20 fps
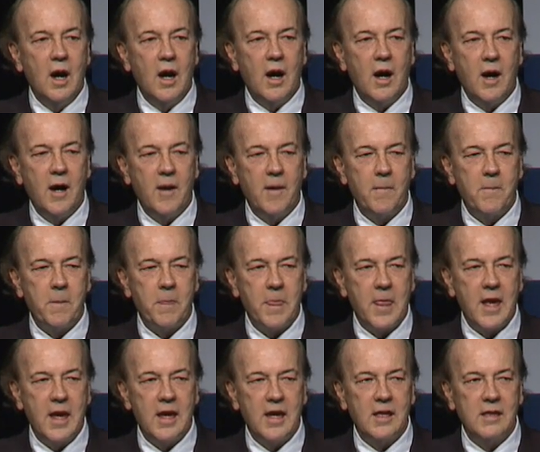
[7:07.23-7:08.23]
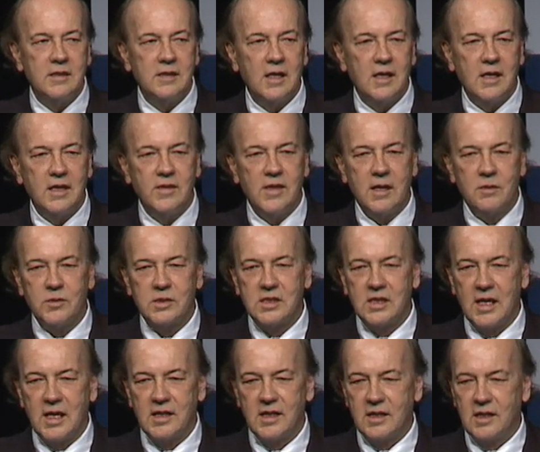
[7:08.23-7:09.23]
And that was
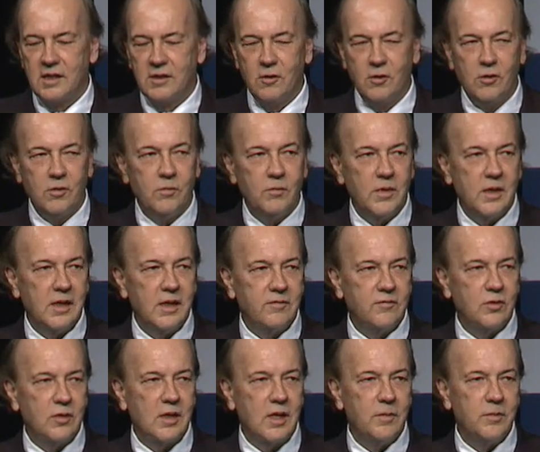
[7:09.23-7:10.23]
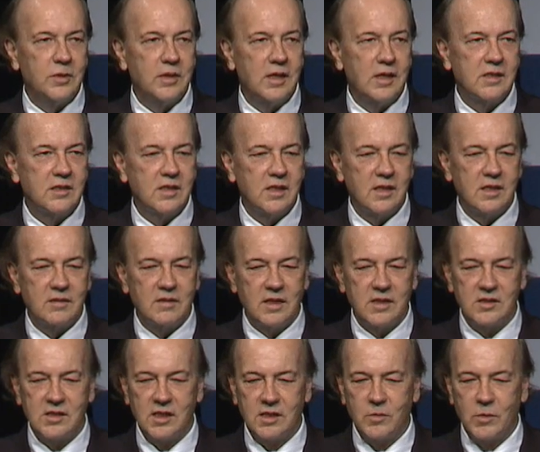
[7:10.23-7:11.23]
that. I got home after a couple of days, and I
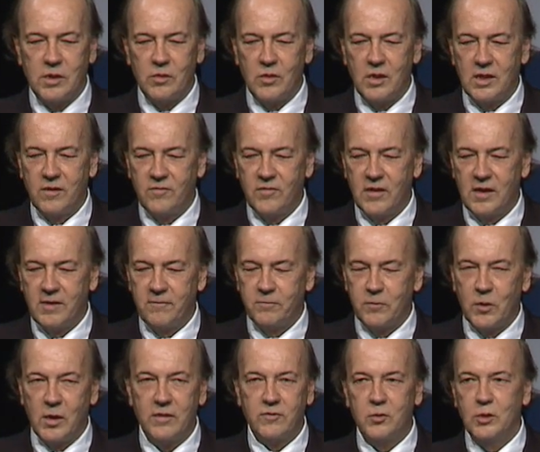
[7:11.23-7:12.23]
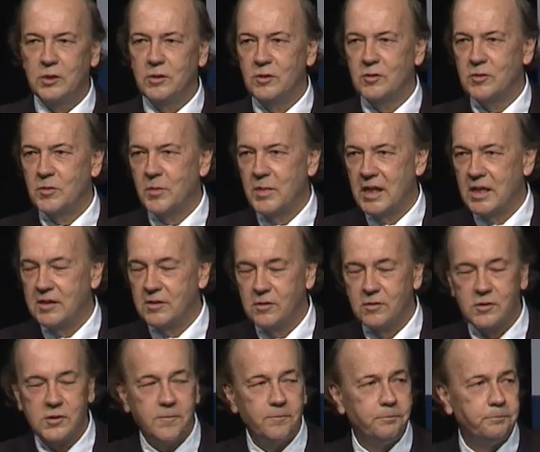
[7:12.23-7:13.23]
said to my wife, well, I have good news and bad
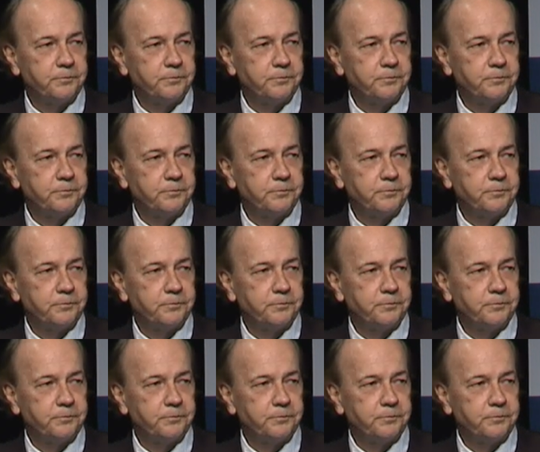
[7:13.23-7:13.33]
news.